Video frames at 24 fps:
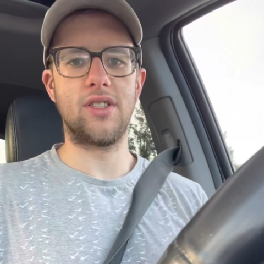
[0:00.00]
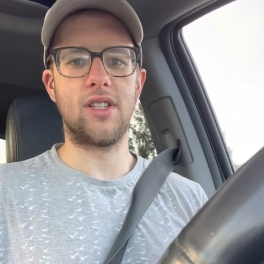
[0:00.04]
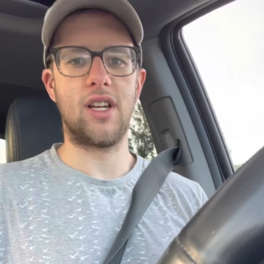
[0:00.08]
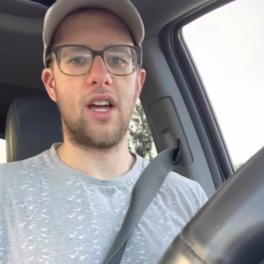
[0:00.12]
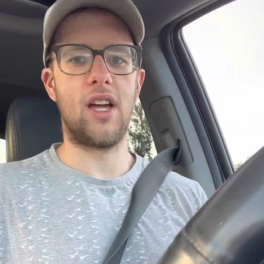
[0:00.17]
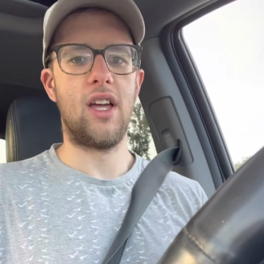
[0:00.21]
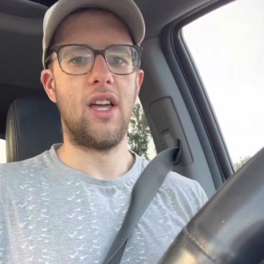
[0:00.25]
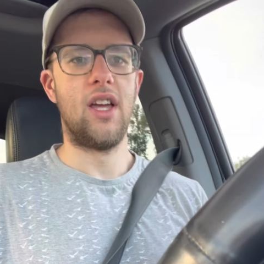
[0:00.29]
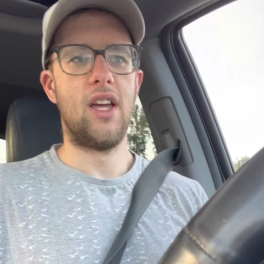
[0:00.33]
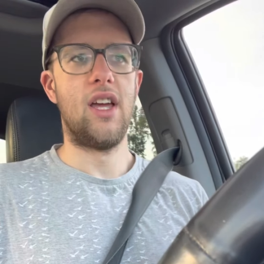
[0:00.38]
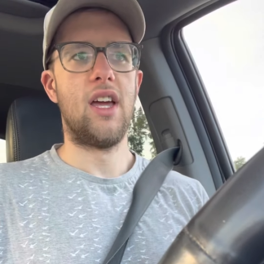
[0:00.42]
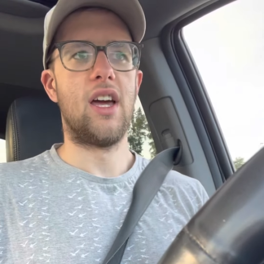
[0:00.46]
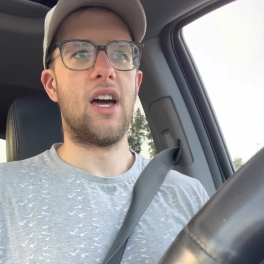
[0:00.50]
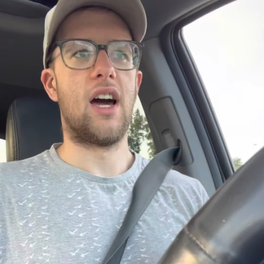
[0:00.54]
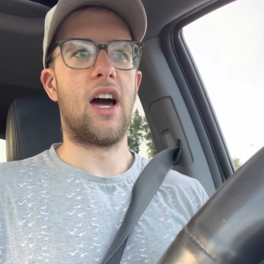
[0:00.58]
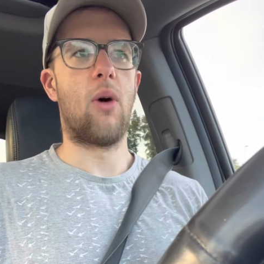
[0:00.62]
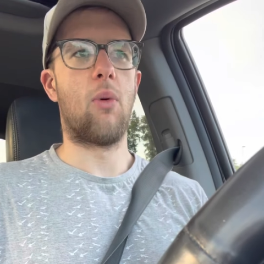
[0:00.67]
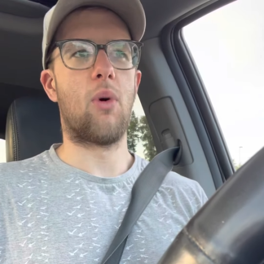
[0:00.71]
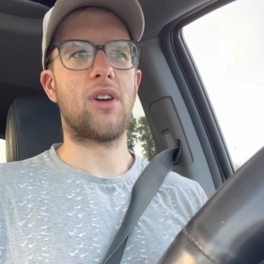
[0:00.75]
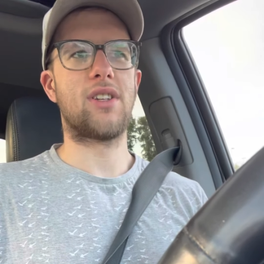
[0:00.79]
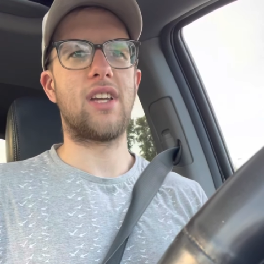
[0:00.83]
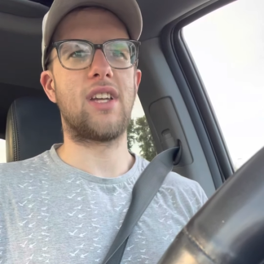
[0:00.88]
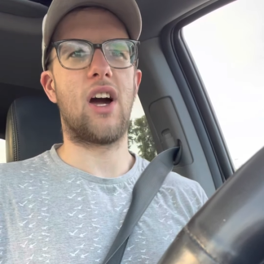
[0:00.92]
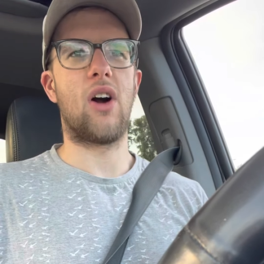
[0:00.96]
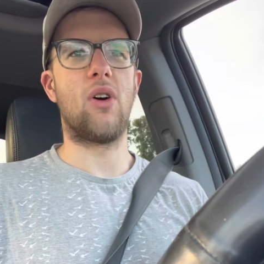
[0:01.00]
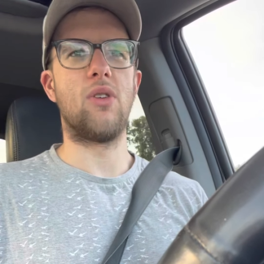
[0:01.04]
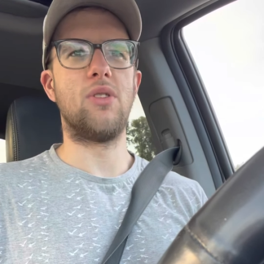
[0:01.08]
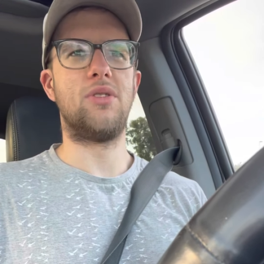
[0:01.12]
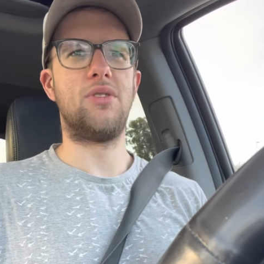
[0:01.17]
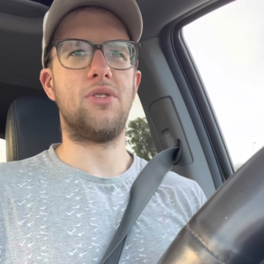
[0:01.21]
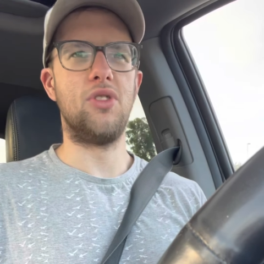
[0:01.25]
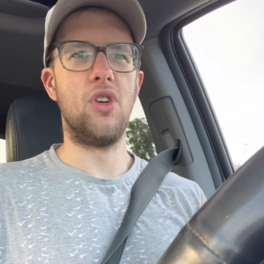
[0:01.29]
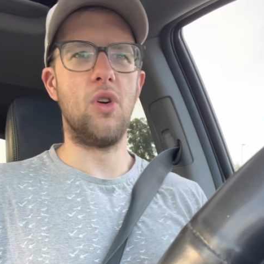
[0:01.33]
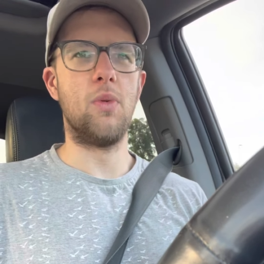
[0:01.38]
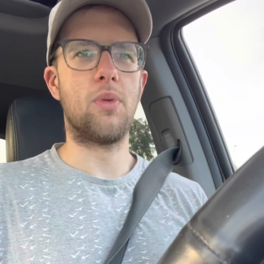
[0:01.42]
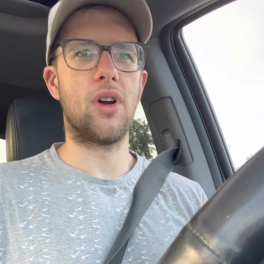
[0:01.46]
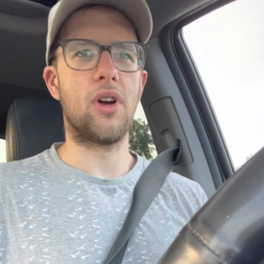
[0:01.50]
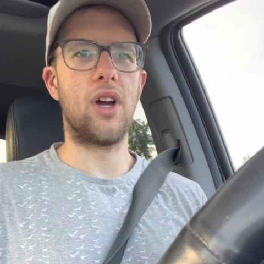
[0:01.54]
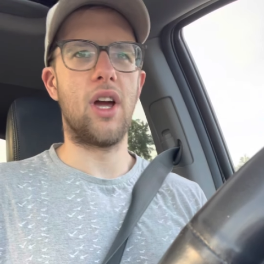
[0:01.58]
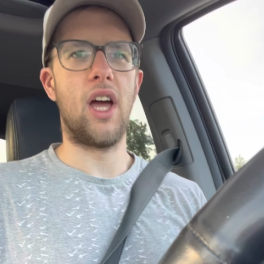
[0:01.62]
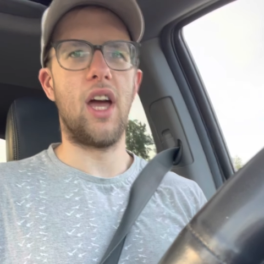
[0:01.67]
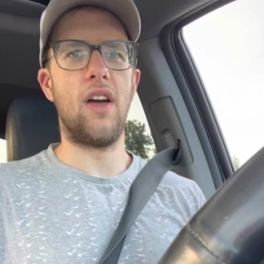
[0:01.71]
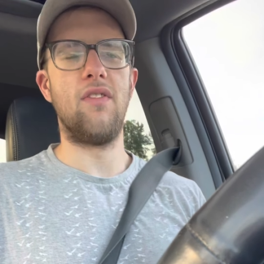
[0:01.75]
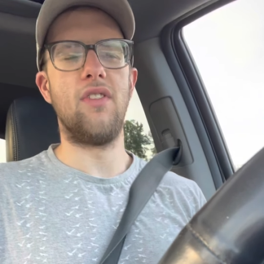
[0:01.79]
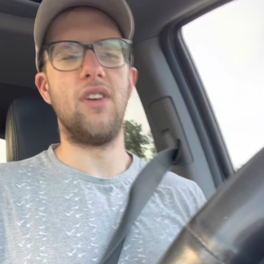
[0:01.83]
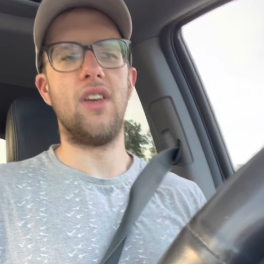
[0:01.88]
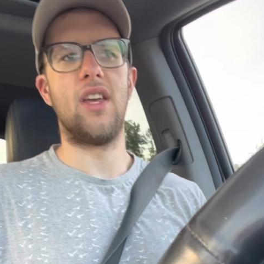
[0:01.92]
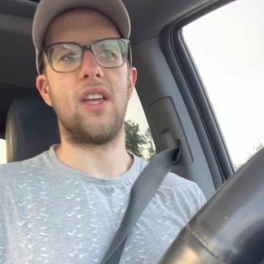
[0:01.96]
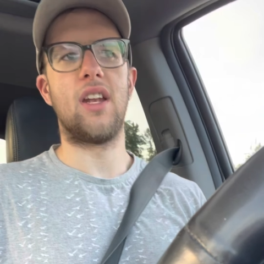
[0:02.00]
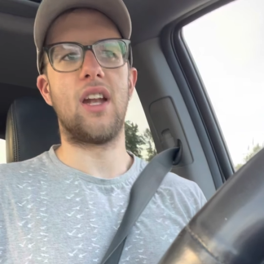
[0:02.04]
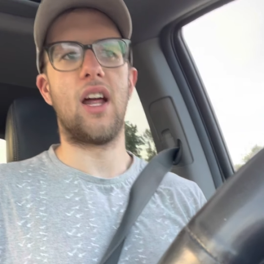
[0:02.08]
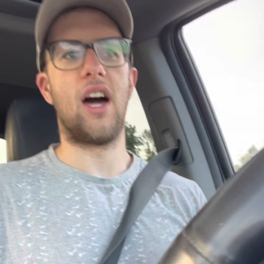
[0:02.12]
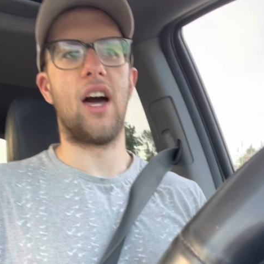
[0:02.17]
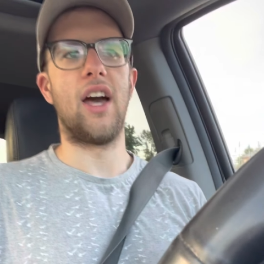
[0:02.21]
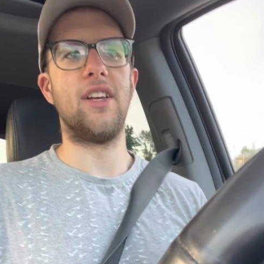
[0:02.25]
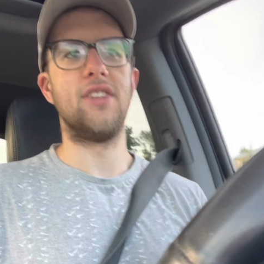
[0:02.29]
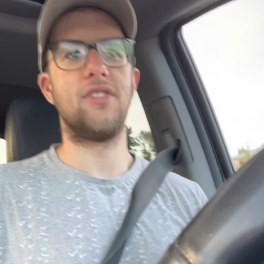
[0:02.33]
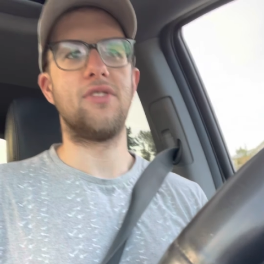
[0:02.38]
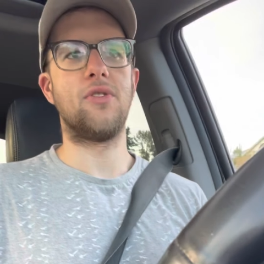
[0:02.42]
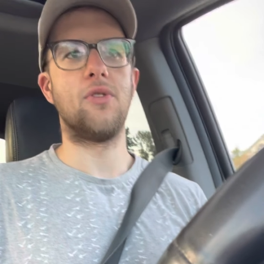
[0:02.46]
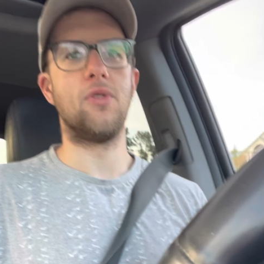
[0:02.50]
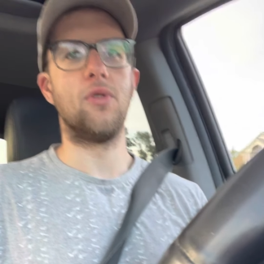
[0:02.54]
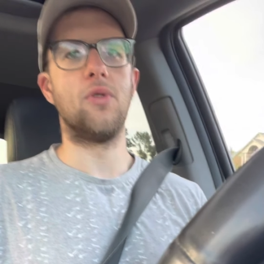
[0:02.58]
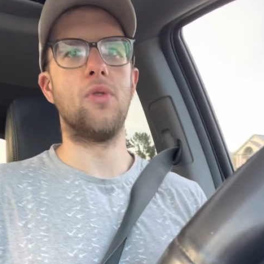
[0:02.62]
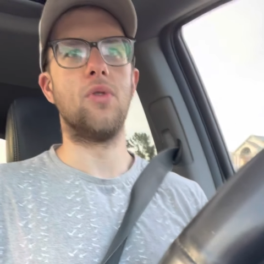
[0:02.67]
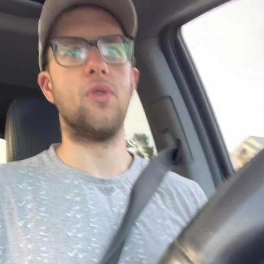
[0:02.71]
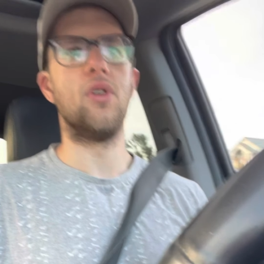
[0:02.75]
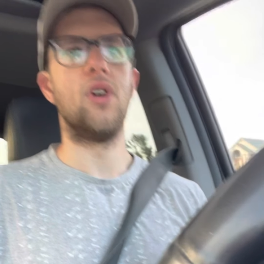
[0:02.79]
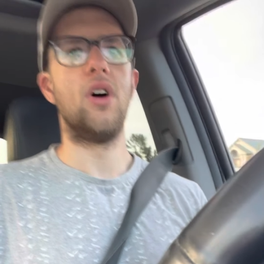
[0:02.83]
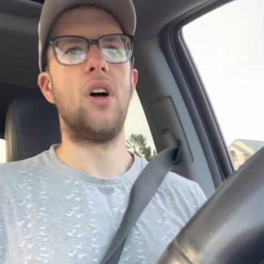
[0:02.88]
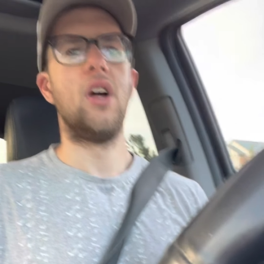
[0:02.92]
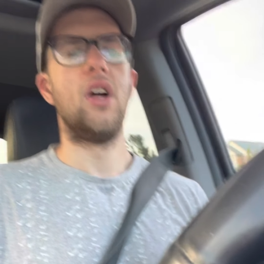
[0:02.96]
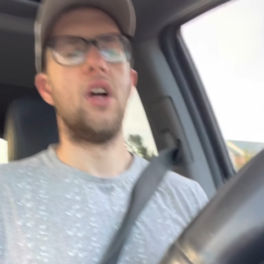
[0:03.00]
I worked out super heavy in high school,